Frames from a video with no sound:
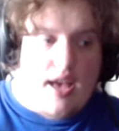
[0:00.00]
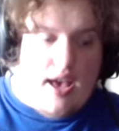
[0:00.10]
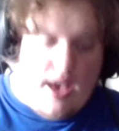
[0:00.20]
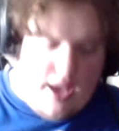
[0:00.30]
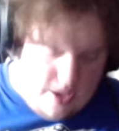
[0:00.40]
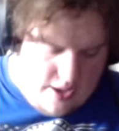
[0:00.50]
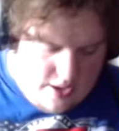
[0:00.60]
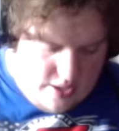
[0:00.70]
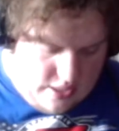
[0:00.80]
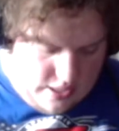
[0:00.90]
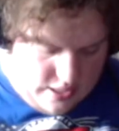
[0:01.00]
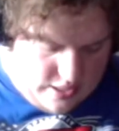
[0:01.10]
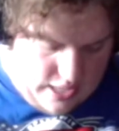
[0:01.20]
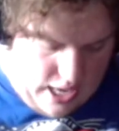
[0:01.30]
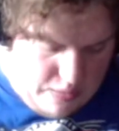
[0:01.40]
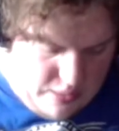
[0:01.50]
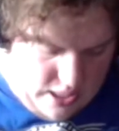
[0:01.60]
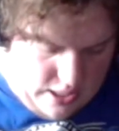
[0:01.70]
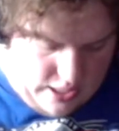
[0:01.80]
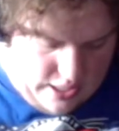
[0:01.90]
hey, your
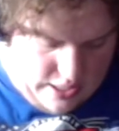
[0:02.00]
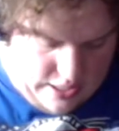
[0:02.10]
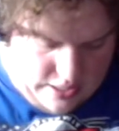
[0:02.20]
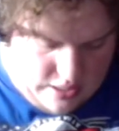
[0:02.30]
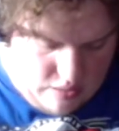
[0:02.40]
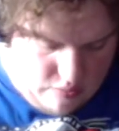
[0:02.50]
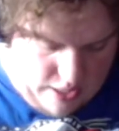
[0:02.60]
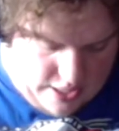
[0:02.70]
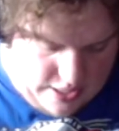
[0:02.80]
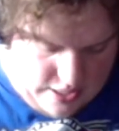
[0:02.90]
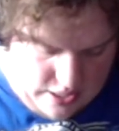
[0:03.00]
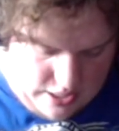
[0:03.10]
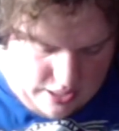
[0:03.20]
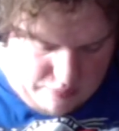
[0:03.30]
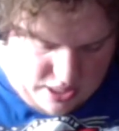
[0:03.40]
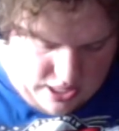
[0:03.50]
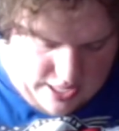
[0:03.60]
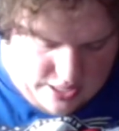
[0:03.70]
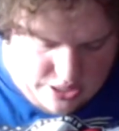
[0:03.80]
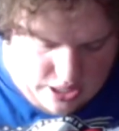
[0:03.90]
saber is ready to leave
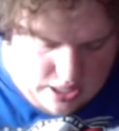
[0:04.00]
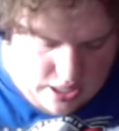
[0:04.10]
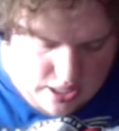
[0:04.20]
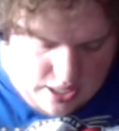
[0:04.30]
Malaysia